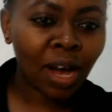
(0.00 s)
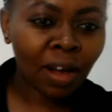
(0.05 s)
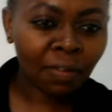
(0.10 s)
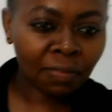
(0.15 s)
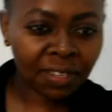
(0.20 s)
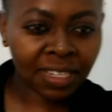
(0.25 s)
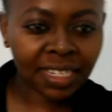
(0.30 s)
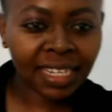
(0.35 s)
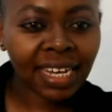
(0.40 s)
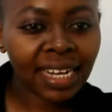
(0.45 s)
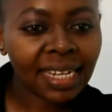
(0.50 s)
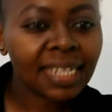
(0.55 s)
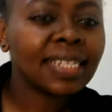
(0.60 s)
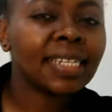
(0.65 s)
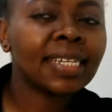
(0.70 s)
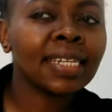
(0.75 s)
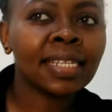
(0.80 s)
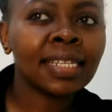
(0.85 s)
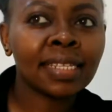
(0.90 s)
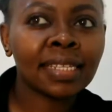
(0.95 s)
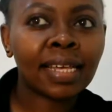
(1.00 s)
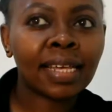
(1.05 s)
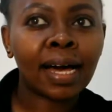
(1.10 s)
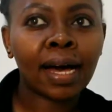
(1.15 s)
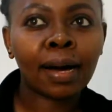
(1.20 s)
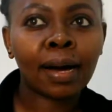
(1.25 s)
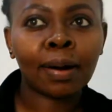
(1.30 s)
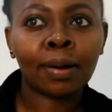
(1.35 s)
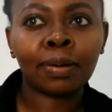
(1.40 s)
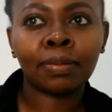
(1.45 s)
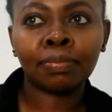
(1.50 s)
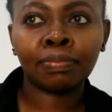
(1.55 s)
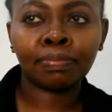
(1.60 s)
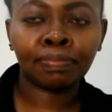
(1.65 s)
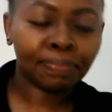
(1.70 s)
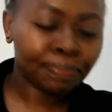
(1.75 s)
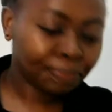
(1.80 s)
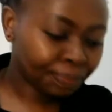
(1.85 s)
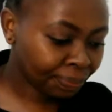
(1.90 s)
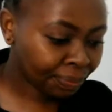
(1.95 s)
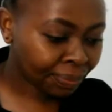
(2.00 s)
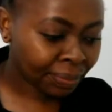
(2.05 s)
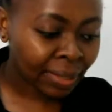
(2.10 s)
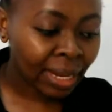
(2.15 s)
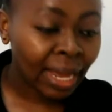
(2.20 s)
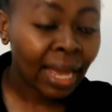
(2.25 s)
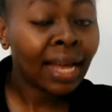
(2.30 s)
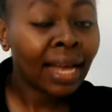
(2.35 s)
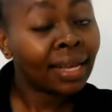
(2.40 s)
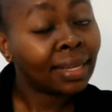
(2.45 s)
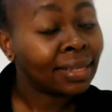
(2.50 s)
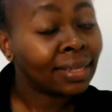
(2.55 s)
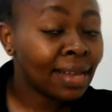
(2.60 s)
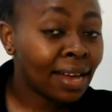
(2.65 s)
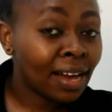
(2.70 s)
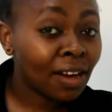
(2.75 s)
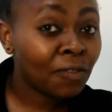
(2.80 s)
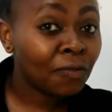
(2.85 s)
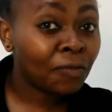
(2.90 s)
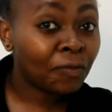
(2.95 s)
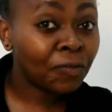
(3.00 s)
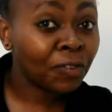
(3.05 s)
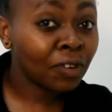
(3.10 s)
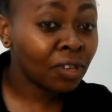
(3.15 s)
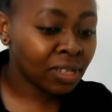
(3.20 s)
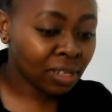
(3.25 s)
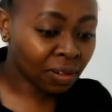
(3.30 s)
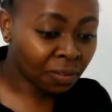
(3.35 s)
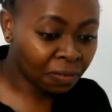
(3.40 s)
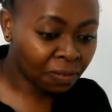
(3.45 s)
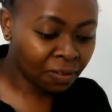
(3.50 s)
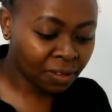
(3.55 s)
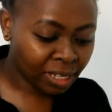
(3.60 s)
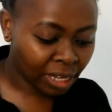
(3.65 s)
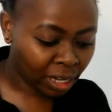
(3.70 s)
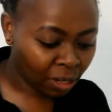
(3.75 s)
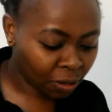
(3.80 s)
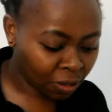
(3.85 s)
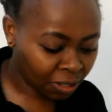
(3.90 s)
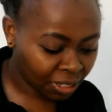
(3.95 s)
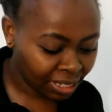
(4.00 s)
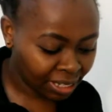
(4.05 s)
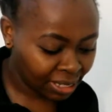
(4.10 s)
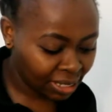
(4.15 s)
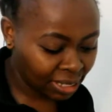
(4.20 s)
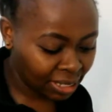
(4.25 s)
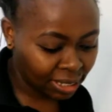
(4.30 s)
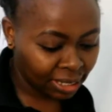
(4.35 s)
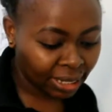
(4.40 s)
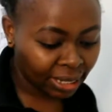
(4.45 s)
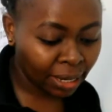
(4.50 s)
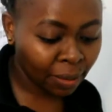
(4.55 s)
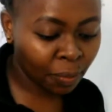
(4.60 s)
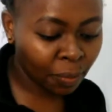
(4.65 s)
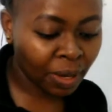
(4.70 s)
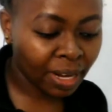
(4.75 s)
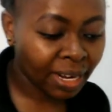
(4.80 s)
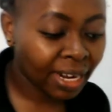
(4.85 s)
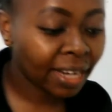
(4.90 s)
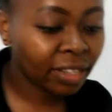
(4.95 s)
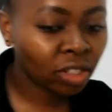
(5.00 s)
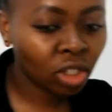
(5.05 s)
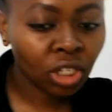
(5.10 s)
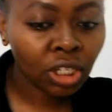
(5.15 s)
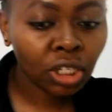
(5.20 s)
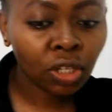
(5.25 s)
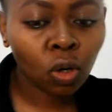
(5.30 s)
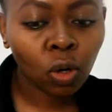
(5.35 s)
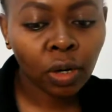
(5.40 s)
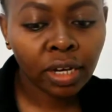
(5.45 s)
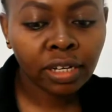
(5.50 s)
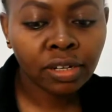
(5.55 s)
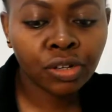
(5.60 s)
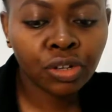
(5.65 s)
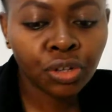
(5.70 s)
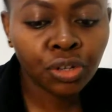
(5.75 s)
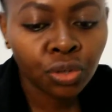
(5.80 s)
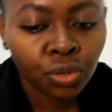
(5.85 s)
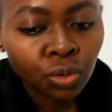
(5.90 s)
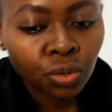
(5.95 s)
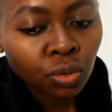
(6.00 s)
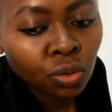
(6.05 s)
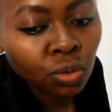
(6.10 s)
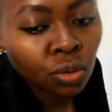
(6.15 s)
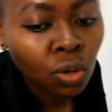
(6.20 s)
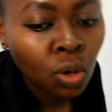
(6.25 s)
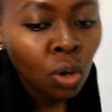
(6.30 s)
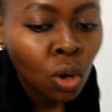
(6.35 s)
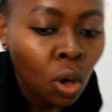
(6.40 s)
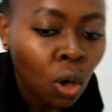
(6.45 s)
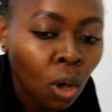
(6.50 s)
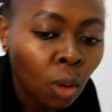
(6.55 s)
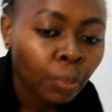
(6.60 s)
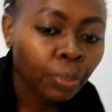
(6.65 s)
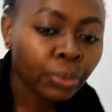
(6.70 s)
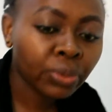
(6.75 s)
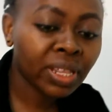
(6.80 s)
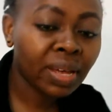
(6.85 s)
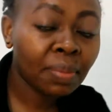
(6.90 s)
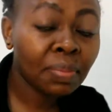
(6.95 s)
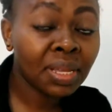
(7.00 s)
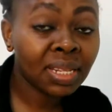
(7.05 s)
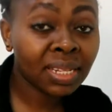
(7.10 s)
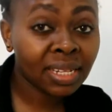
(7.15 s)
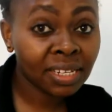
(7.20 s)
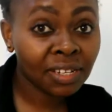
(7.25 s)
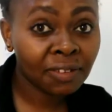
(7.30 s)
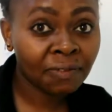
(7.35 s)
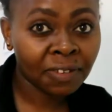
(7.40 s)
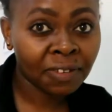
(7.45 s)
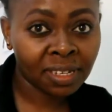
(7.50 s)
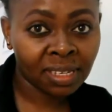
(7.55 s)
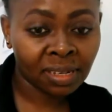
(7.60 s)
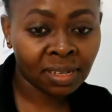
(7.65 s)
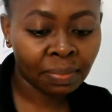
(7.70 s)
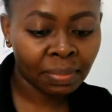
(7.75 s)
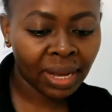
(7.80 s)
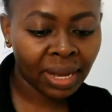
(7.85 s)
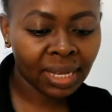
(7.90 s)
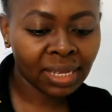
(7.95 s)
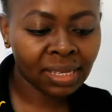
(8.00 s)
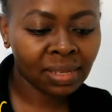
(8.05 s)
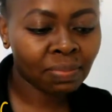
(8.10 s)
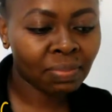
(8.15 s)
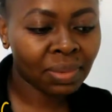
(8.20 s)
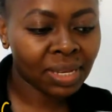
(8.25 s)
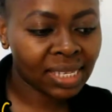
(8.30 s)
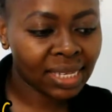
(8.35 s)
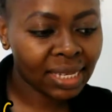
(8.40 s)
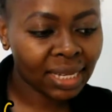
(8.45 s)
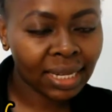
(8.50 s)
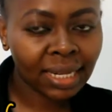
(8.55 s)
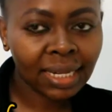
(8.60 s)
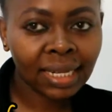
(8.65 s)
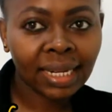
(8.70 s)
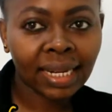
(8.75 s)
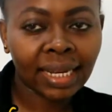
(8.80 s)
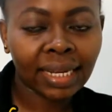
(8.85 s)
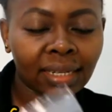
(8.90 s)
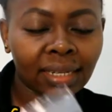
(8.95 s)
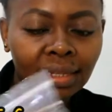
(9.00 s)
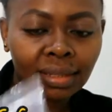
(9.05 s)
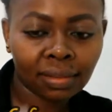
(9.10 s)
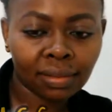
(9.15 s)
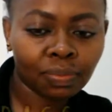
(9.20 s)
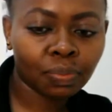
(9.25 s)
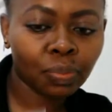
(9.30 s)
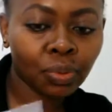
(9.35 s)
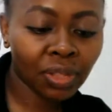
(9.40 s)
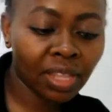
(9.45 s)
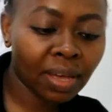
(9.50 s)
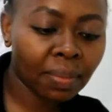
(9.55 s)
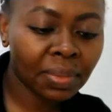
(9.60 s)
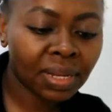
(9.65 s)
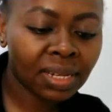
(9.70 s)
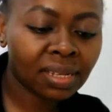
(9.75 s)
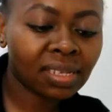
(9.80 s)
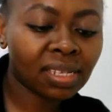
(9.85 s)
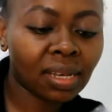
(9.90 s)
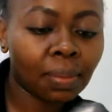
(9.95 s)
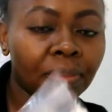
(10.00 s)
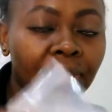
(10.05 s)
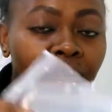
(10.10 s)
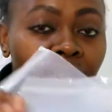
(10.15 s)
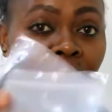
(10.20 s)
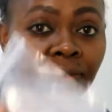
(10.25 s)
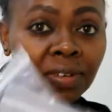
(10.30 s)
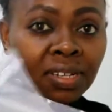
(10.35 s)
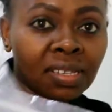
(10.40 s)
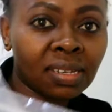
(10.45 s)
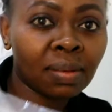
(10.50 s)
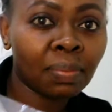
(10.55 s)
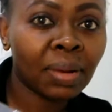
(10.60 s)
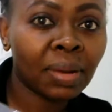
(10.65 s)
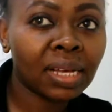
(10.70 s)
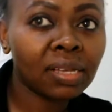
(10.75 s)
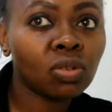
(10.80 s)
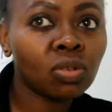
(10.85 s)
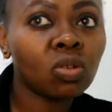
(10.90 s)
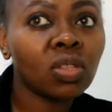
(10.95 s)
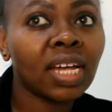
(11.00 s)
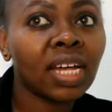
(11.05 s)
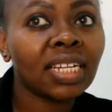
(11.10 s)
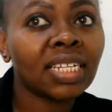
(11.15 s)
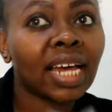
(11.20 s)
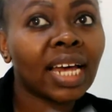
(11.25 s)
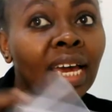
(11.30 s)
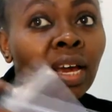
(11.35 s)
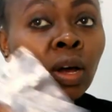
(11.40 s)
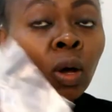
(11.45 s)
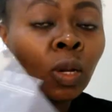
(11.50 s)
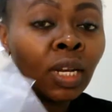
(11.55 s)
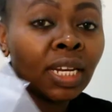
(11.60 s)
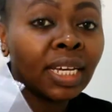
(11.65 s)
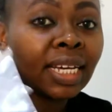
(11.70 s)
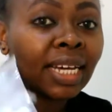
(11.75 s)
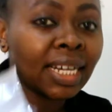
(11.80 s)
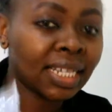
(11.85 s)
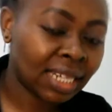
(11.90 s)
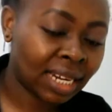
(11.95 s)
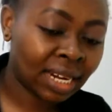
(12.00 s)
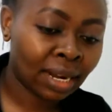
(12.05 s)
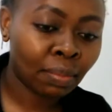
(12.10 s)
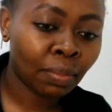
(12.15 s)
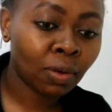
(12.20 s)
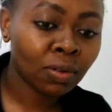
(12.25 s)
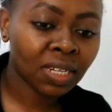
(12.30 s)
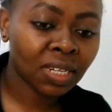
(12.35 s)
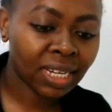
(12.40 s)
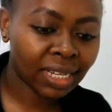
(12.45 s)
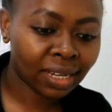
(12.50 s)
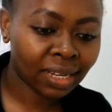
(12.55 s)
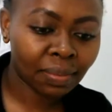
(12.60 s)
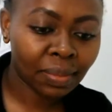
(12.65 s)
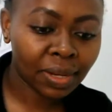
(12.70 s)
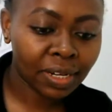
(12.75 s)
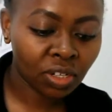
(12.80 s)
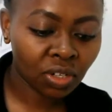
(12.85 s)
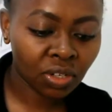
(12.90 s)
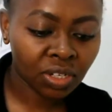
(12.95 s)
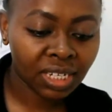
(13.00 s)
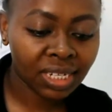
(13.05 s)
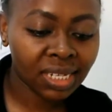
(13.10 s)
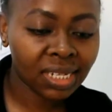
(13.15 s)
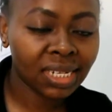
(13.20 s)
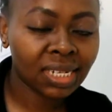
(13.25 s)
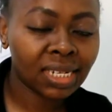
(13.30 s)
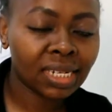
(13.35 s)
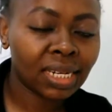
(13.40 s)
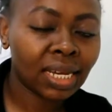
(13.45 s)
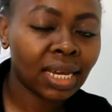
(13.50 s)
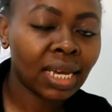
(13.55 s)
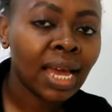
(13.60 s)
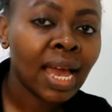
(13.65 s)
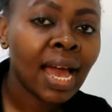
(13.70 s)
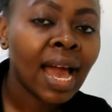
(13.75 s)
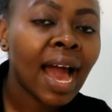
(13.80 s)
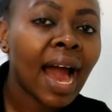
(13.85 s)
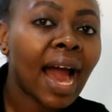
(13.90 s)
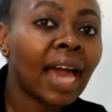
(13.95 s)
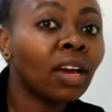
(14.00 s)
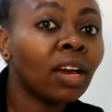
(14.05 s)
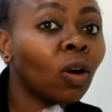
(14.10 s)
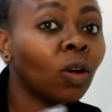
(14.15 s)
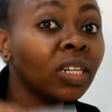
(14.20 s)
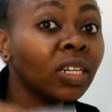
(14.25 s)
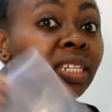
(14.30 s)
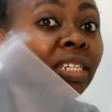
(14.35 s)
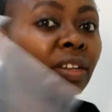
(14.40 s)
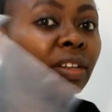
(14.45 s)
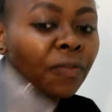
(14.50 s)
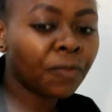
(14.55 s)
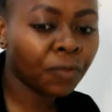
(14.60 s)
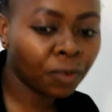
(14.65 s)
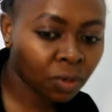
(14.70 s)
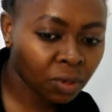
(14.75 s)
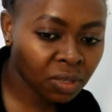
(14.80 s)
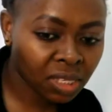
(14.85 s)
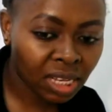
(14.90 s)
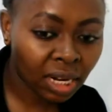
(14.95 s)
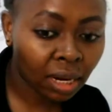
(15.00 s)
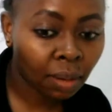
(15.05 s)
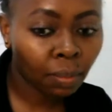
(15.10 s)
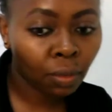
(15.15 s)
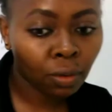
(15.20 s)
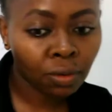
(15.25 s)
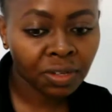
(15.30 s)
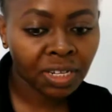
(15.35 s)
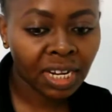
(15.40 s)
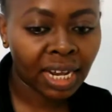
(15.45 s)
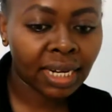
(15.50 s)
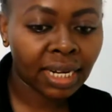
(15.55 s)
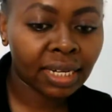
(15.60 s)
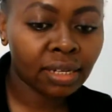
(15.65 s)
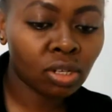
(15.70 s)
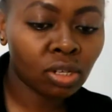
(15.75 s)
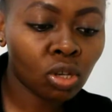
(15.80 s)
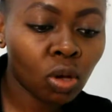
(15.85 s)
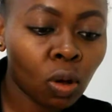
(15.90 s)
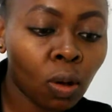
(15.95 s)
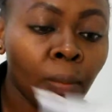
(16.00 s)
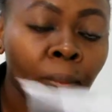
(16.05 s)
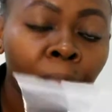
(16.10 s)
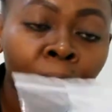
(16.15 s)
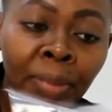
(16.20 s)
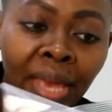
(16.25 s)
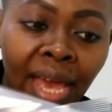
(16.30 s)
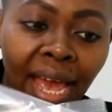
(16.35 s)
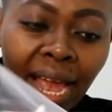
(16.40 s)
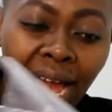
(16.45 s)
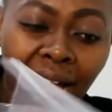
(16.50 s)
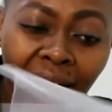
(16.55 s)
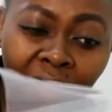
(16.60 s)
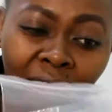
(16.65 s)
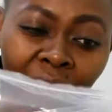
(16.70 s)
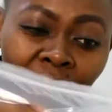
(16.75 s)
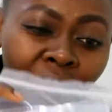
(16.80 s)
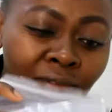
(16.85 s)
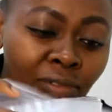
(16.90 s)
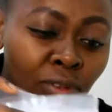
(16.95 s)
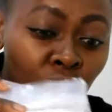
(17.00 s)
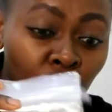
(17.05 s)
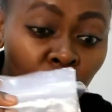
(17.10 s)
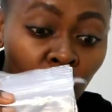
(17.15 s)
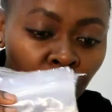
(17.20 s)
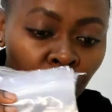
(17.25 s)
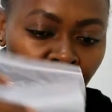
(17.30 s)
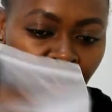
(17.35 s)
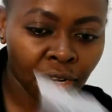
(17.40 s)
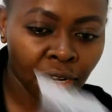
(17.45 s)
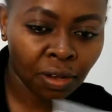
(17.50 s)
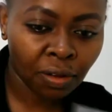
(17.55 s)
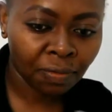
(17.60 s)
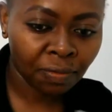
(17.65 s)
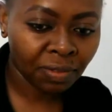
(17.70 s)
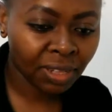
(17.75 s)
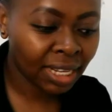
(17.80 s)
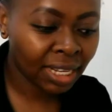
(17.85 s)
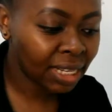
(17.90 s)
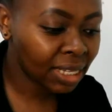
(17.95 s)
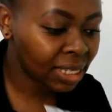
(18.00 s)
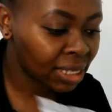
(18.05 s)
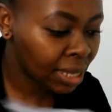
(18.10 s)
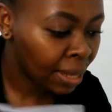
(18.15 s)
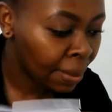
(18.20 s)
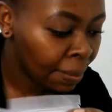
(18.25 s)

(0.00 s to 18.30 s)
after getting the frozen fruits I got yesterday, we are actually going to put them in these freezer bags, basically like put them in separate freezer bags so that I only get an amount. Like I mentioned yesterday, I only defrost an amount I need. So I have so many of these,